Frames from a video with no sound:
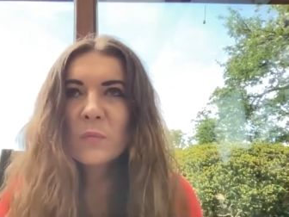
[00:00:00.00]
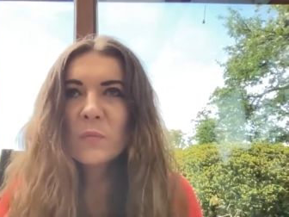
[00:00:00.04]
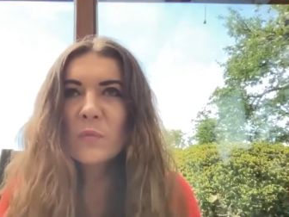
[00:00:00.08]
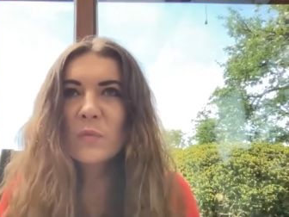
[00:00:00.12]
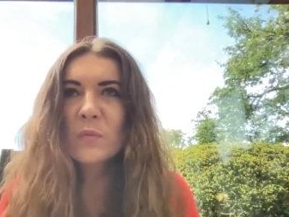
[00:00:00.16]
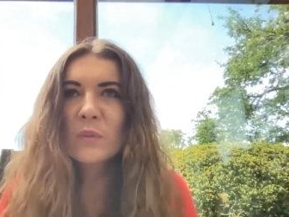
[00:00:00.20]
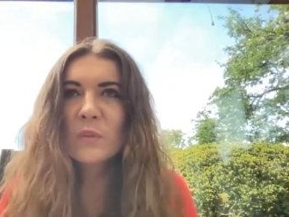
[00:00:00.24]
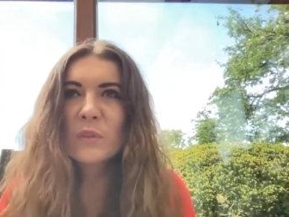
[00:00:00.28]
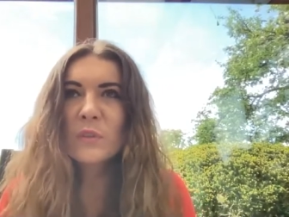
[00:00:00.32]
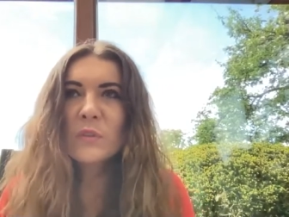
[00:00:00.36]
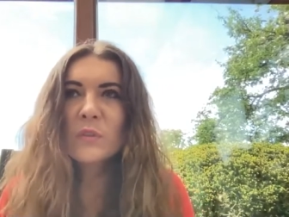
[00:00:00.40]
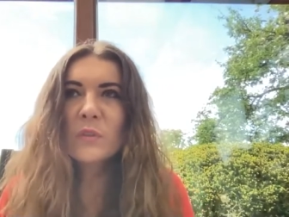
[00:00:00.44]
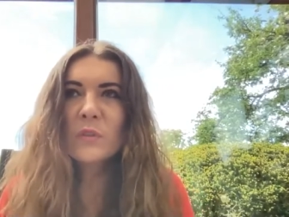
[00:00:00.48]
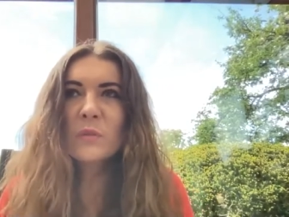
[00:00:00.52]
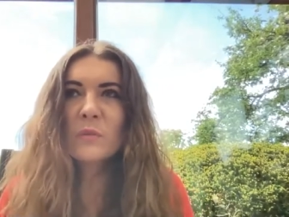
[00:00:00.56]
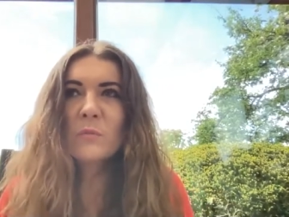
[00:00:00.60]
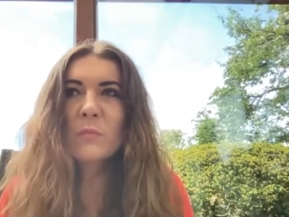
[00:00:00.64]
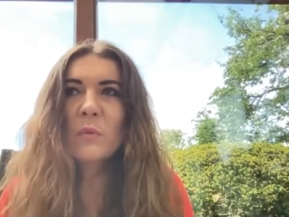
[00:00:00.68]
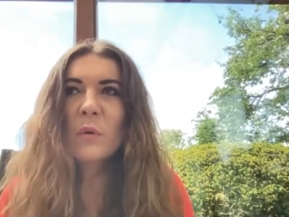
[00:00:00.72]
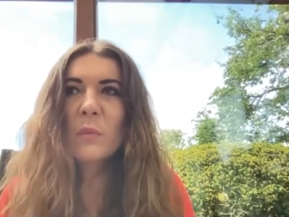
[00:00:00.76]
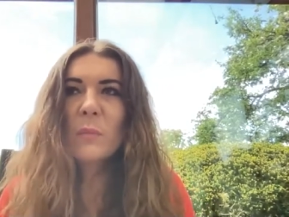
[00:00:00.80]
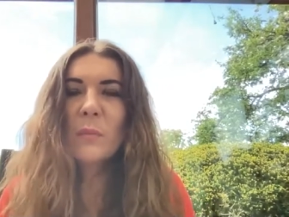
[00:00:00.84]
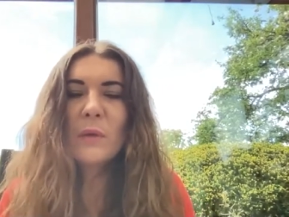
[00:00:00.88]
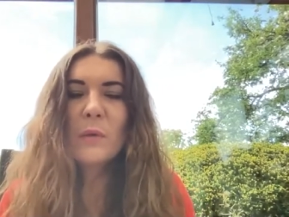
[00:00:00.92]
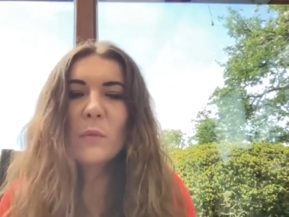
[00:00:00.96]
first
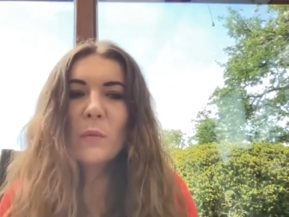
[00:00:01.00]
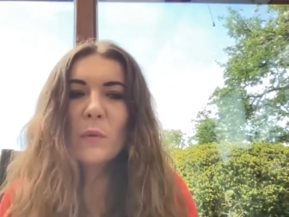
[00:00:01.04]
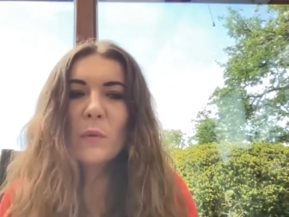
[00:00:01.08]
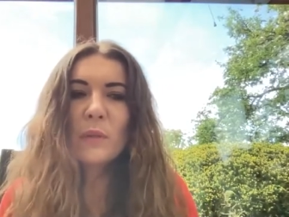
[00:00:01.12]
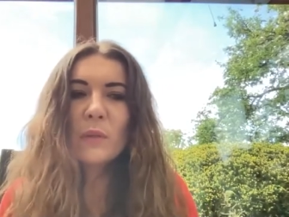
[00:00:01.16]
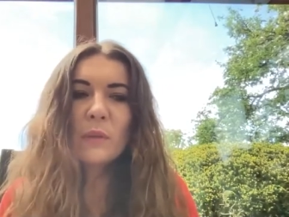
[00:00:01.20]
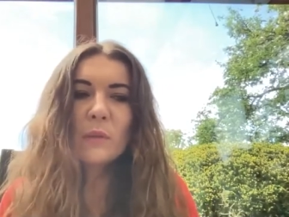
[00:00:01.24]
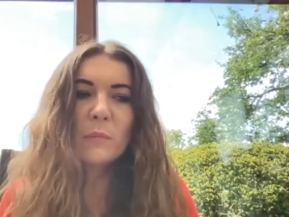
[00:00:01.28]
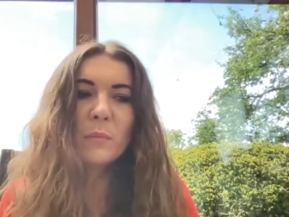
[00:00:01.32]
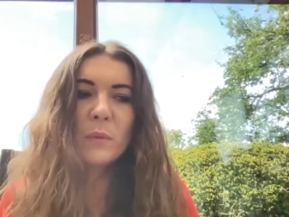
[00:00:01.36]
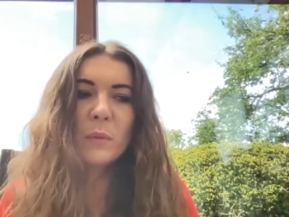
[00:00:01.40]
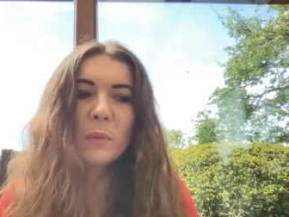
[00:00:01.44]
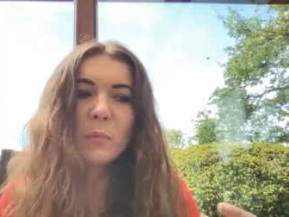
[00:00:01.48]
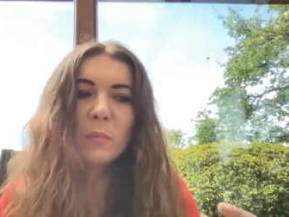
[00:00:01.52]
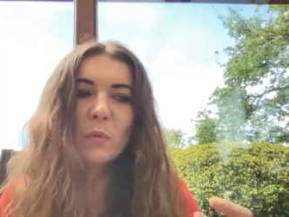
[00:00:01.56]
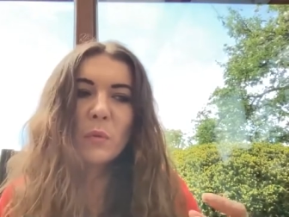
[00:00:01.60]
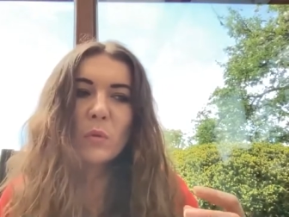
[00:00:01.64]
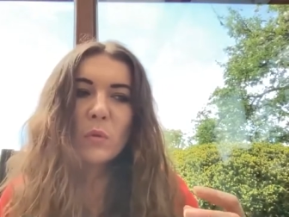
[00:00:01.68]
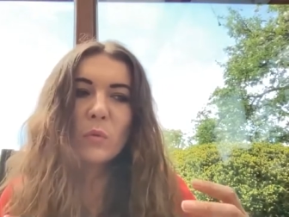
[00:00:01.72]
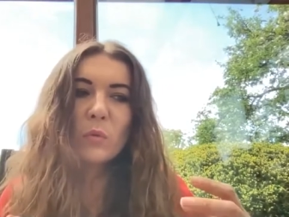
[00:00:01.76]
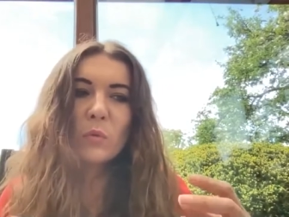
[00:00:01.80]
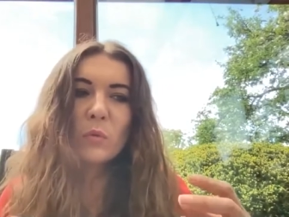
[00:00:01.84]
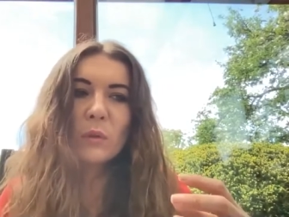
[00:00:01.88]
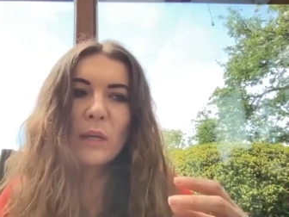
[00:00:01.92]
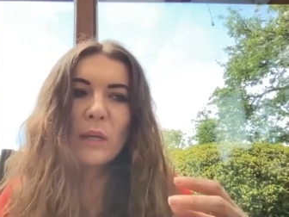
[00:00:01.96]
moment when the people
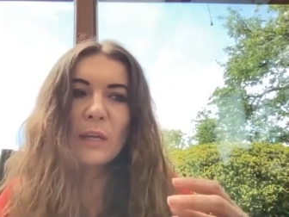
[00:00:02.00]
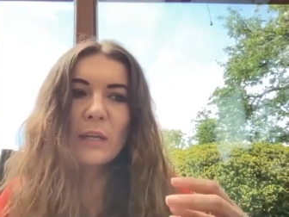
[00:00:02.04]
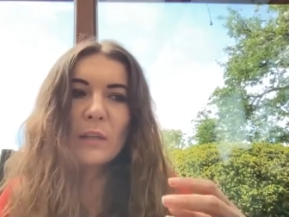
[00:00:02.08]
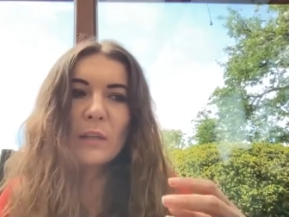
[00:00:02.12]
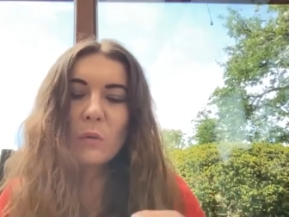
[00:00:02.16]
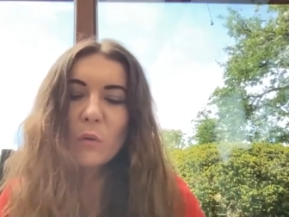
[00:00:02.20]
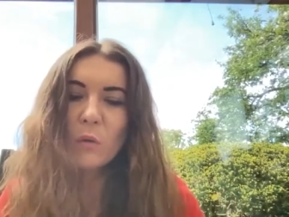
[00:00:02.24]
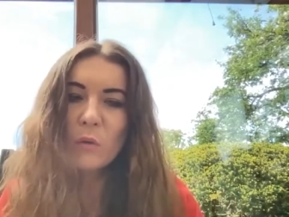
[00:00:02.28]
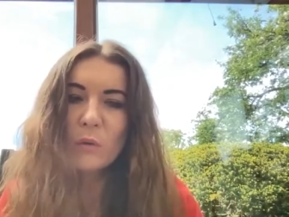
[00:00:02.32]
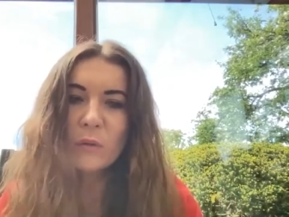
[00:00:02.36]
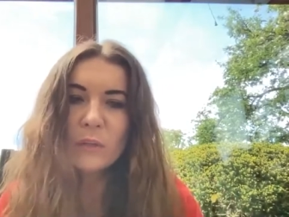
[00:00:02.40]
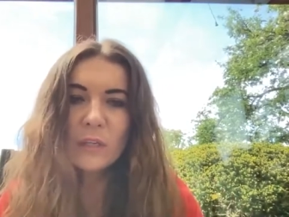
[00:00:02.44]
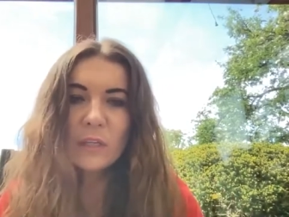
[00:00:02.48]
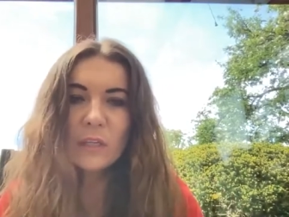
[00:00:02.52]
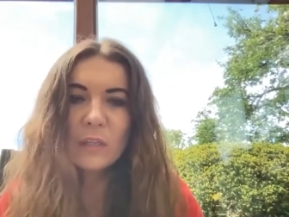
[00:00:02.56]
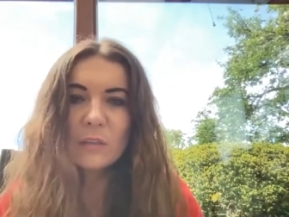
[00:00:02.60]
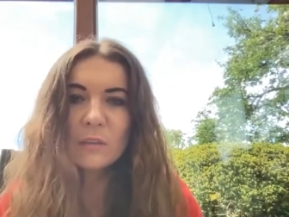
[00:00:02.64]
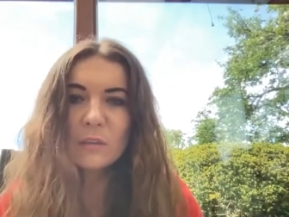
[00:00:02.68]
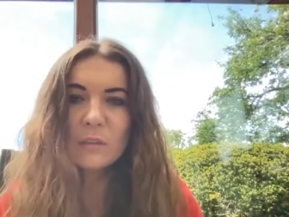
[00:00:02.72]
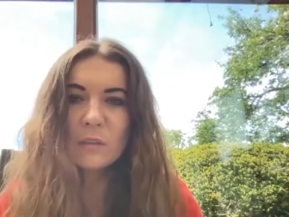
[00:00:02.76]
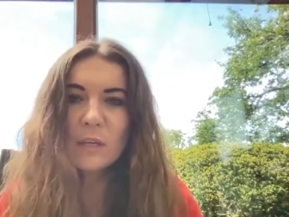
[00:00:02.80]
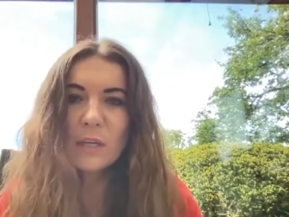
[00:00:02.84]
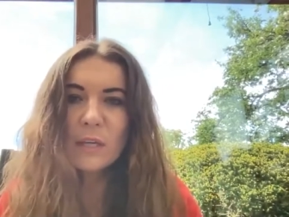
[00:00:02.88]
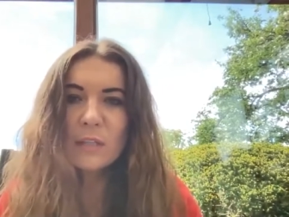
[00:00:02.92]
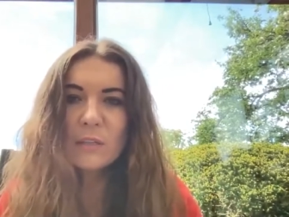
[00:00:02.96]
could like log
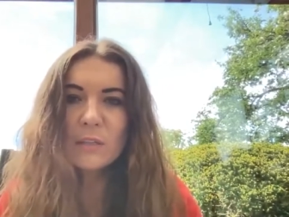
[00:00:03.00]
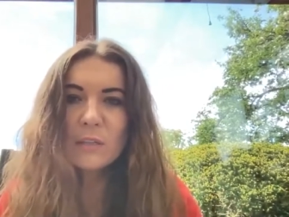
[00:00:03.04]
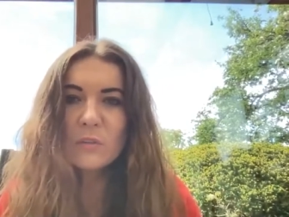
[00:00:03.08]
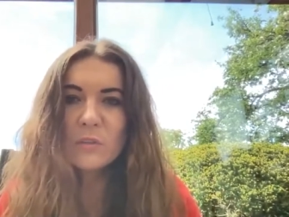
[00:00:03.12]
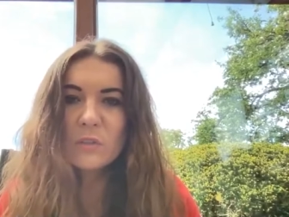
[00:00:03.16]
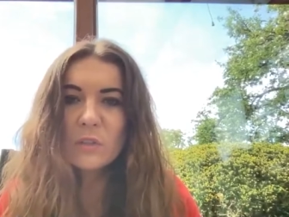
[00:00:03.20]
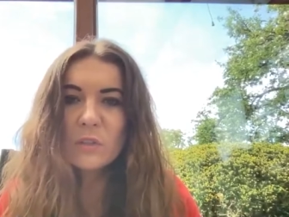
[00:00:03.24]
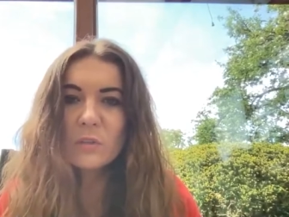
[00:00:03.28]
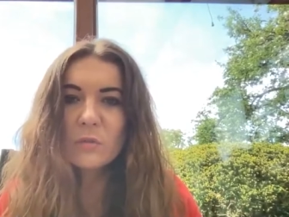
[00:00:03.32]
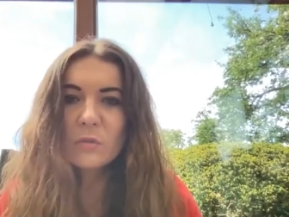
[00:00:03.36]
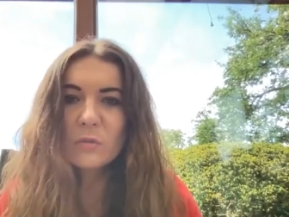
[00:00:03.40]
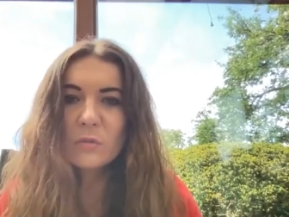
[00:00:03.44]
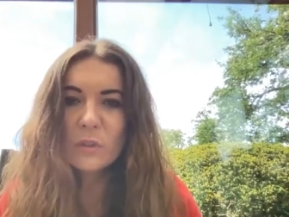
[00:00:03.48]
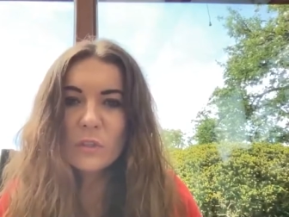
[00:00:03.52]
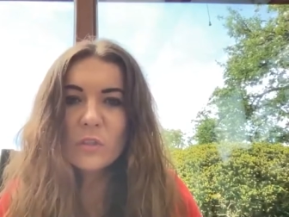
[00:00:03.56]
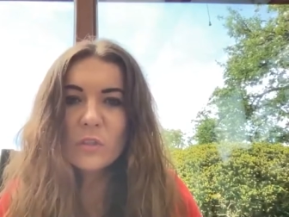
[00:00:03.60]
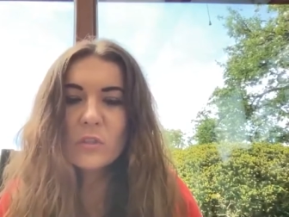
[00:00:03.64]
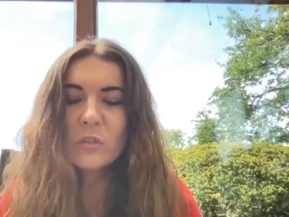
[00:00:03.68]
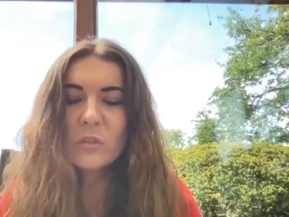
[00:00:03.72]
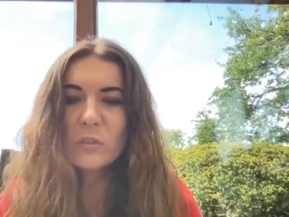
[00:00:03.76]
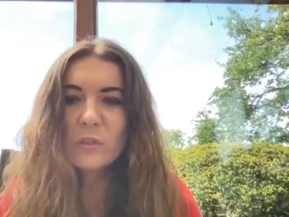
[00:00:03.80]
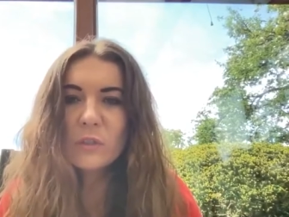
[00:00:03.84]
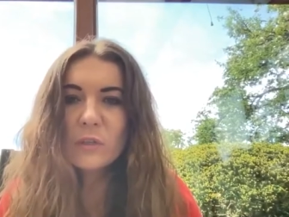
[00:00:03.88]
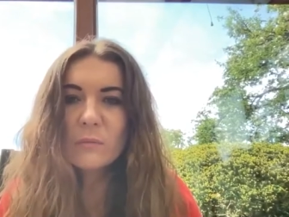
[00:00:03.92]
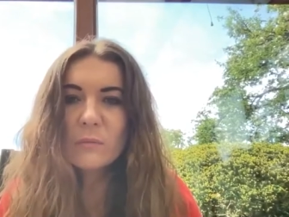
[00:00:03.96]
in and start to
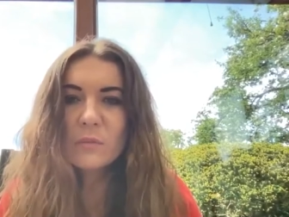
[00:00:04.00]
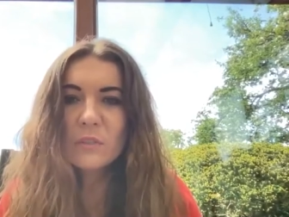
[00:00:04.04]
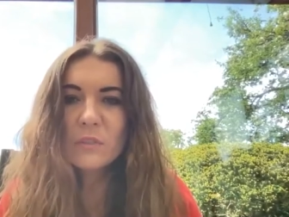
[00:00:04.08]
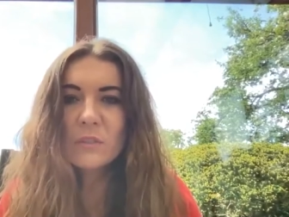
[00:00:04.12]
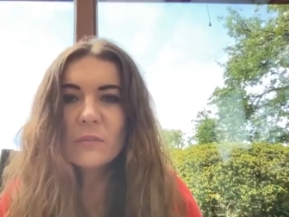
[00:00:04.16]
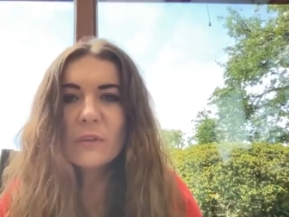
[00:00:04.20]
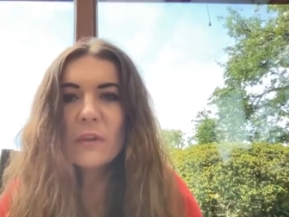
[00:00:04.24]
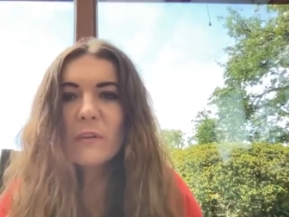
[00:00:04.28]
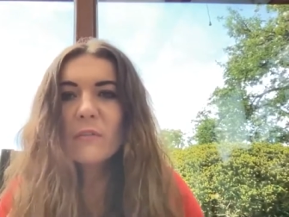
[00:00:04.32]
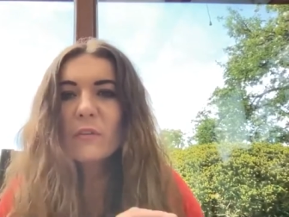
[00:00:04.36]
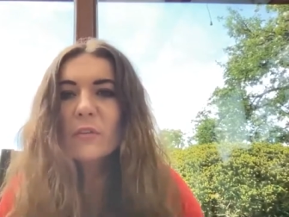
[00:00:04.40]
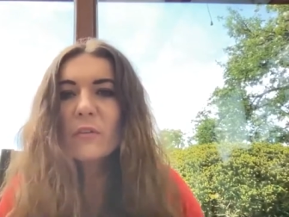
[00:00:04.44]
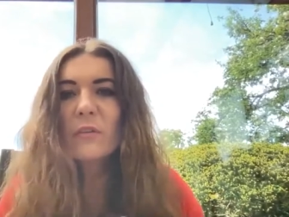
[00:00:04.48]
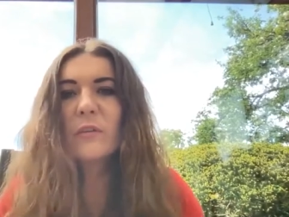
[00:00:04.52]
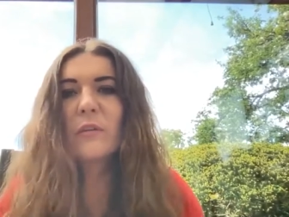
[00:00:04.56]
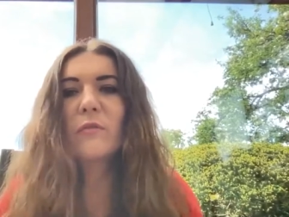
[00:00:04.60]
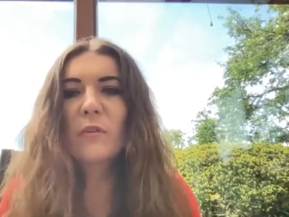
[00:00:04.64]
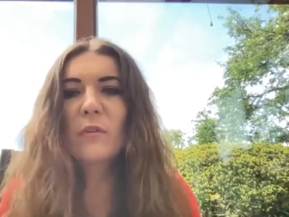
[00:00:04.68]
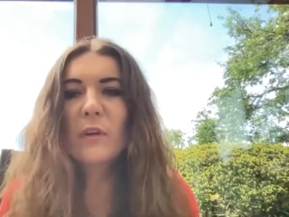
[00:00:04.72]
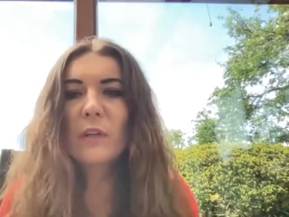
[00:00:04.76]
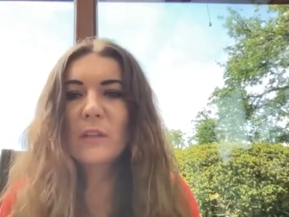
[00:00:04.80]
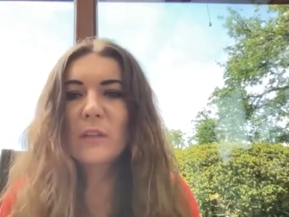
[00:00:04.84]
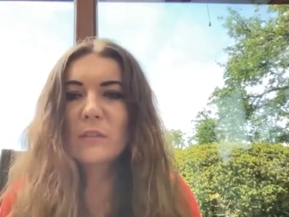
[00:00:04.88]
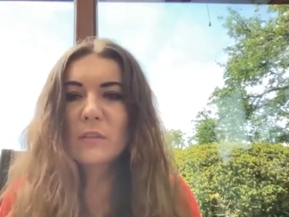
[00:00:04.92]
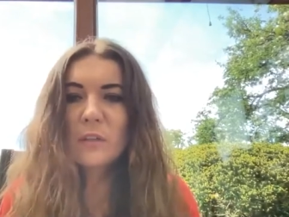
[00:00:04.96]
register themselves, everything
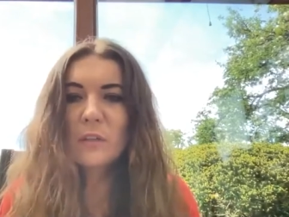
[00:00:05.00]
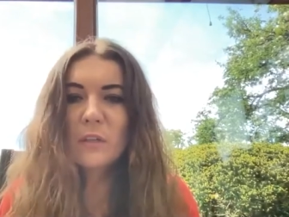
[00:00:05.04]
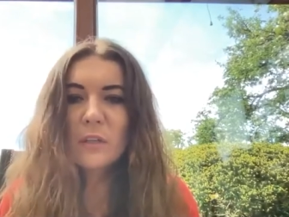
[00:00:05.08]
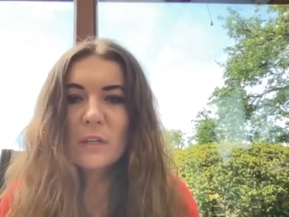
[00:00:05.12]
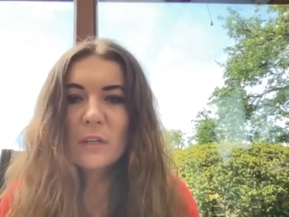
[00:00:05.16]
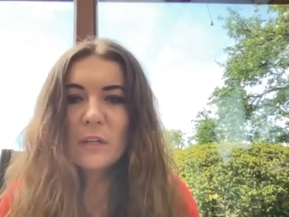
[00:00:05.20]
failed,